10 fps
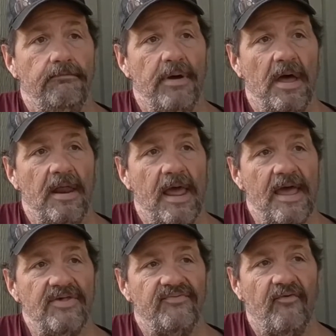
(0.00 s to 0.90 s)
But
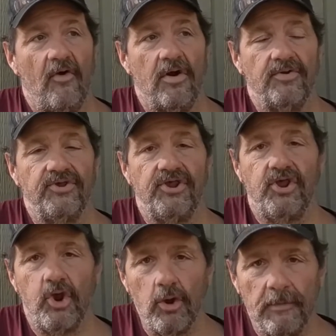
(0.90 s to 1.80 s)
as far as
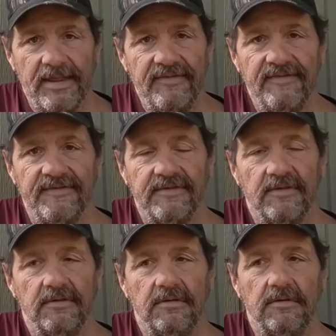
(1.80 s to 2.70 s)
humans,
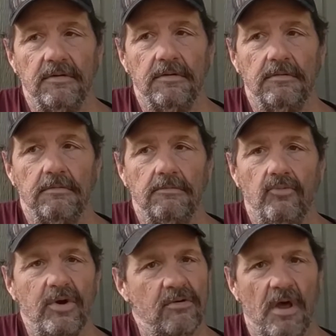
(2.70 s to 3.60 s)

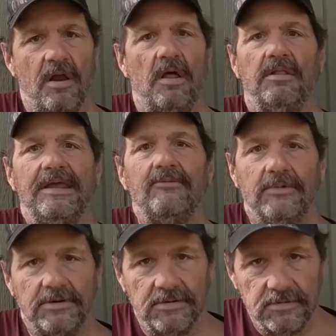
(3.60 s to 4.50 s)
we're not all equal.